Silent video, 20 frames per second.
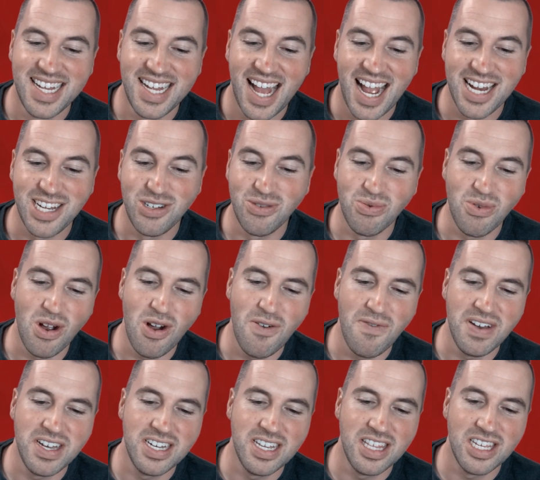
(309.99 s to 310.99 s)
I
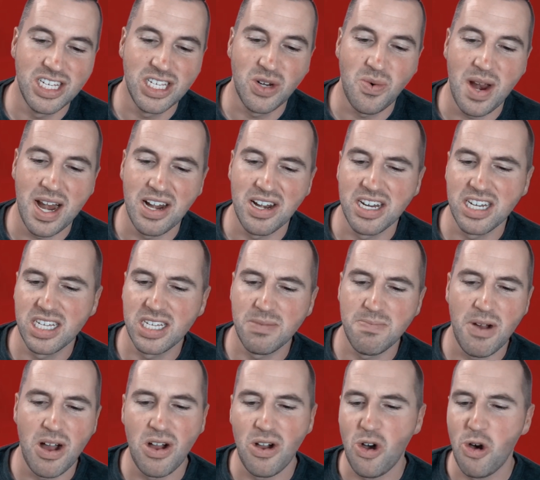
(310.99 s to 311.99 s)
drove into the square in a
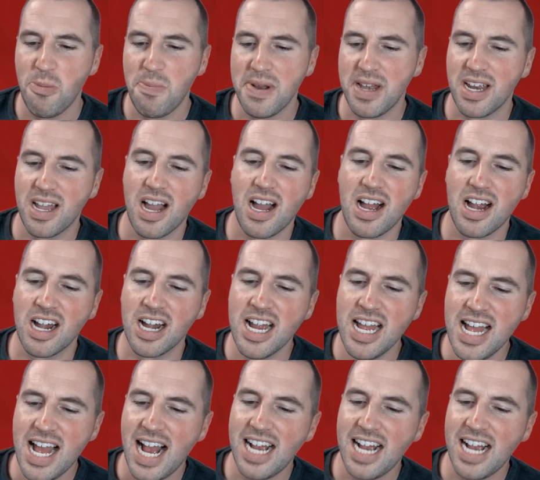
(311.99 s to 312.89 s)
small open car.